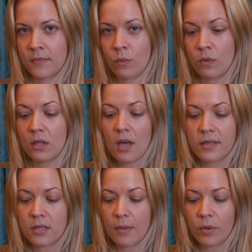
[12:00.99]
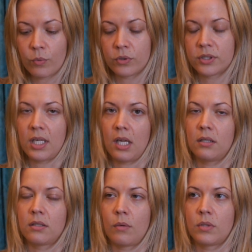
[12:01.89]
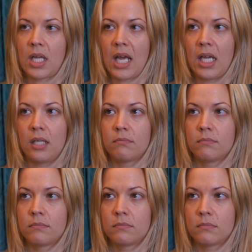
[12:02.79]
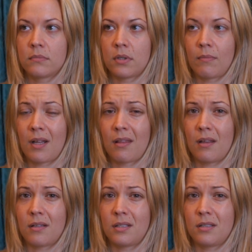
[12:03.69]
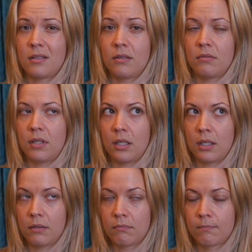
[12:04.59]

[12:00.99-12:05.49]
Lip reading: Well, the last time I wore jeans, I was 8. I'm now 32 nearly.